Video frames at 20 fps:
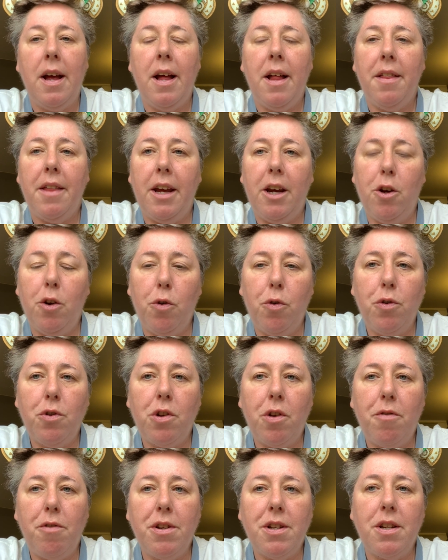They could
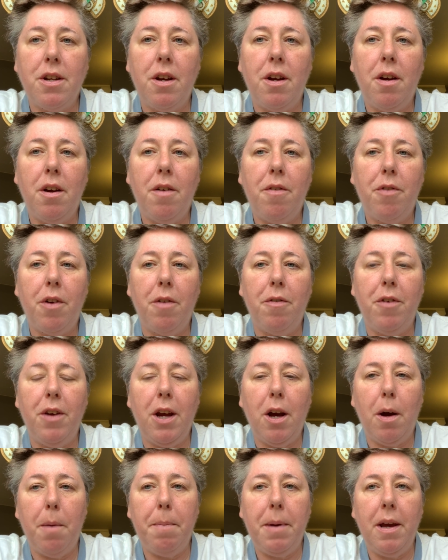also reserve a
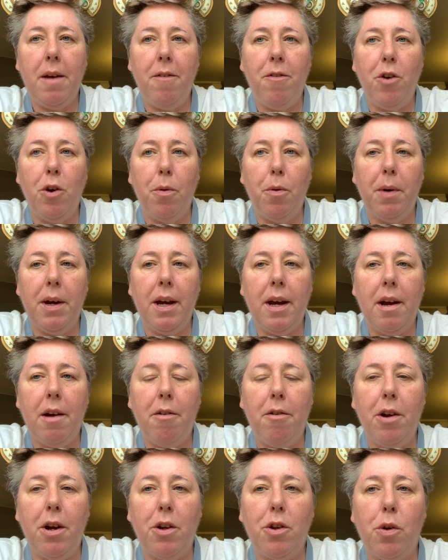VIP viewing
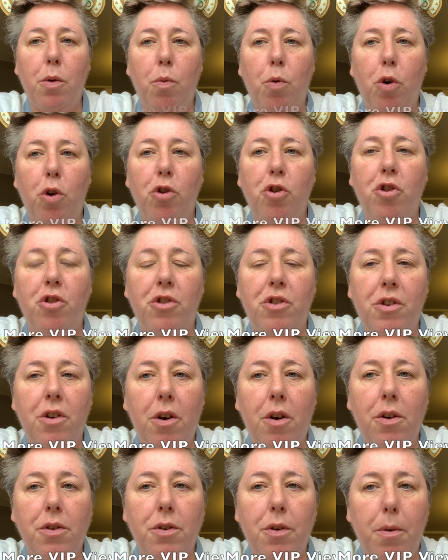area to watch
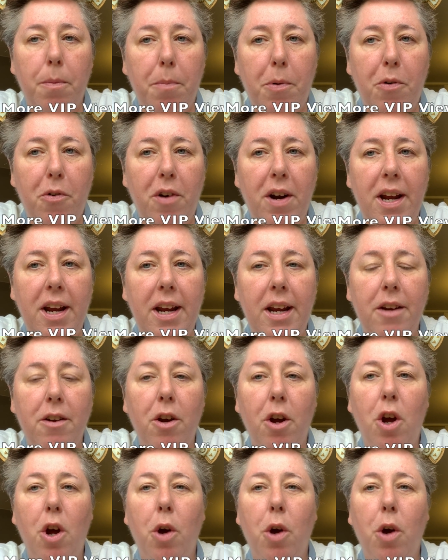Stars on Parade,